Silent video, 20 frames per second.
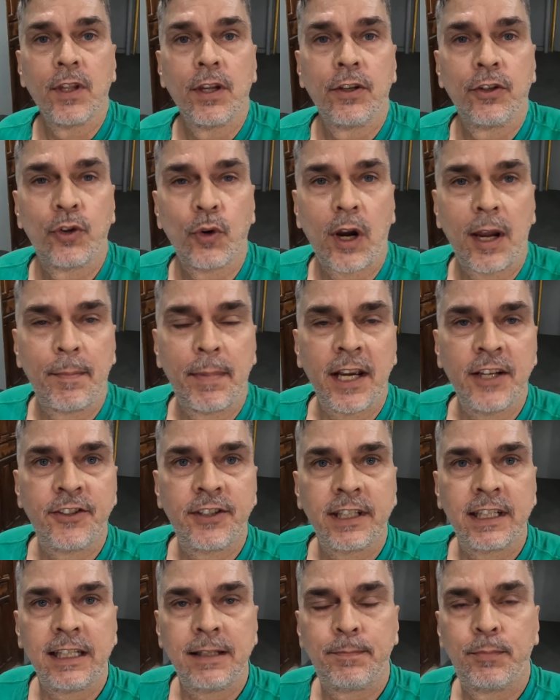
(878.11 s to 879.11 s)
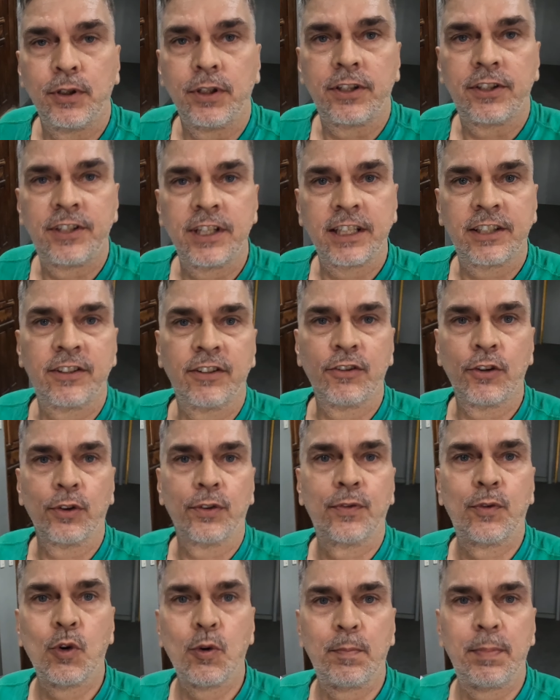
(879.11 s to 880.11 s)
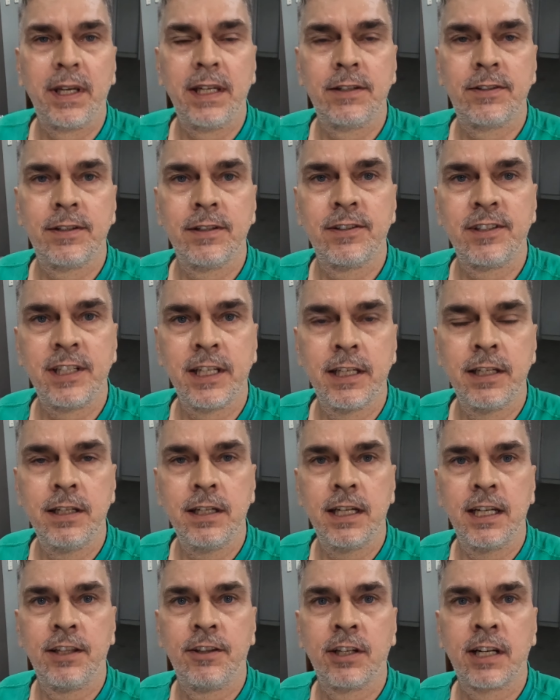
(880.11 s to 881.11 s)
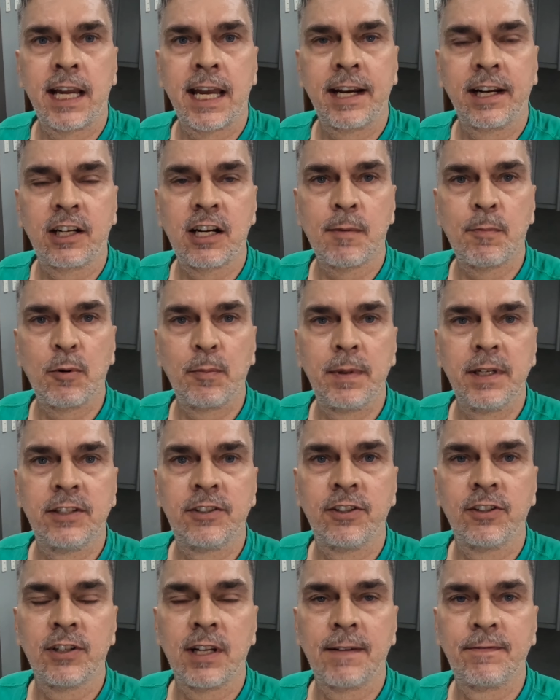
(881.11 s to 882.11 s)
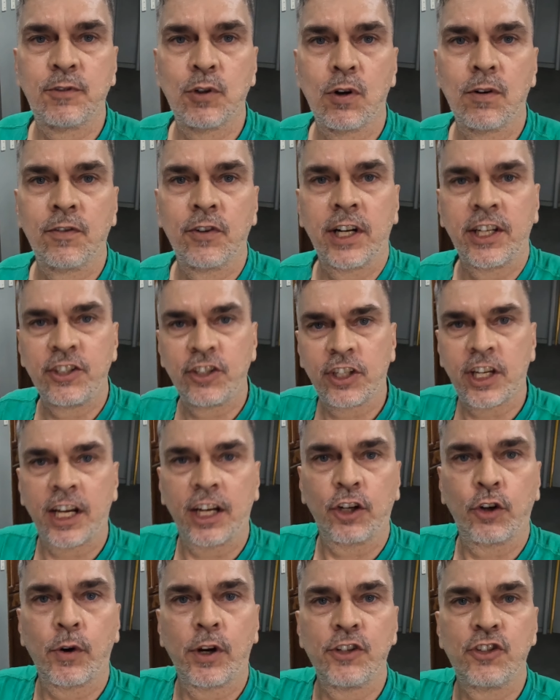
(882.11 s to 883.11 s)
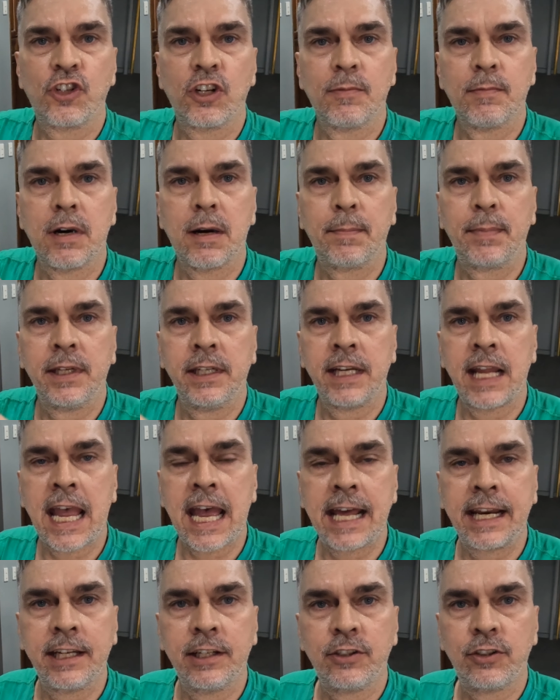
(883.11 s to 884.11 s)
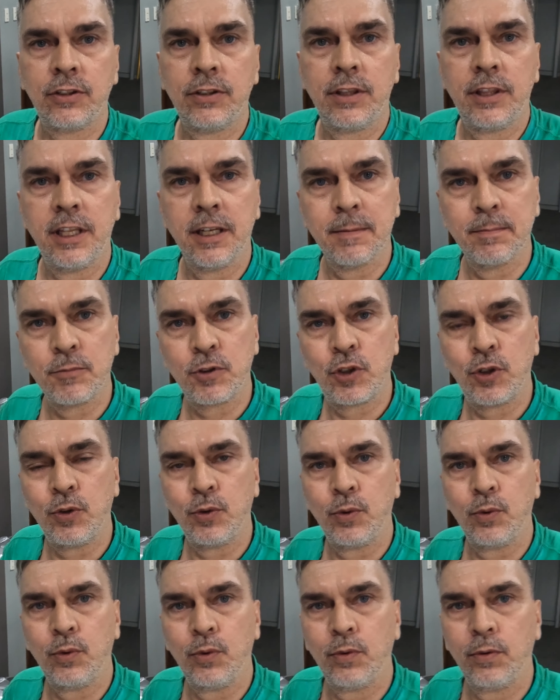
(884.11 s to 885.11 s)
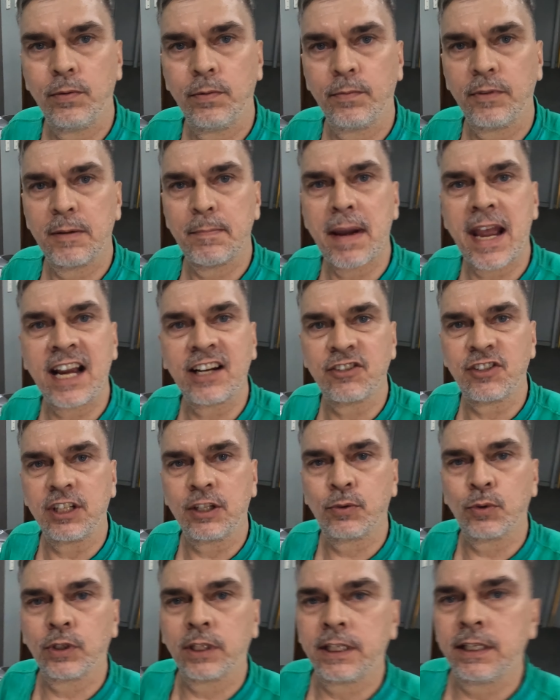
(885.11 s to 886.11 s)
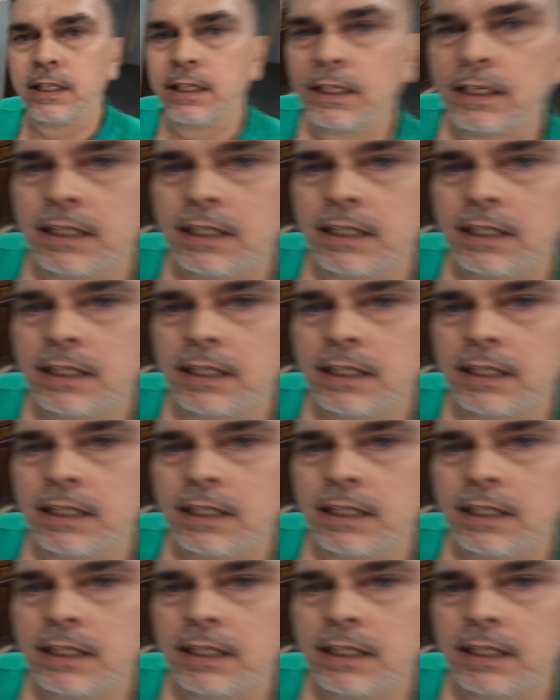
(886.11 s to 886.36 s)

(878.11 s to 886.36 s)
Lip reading: So I basically put 6 of those full pieces in, and then I had a couple pieces left over, and I just kind of crunched them up and added them to the bags equally.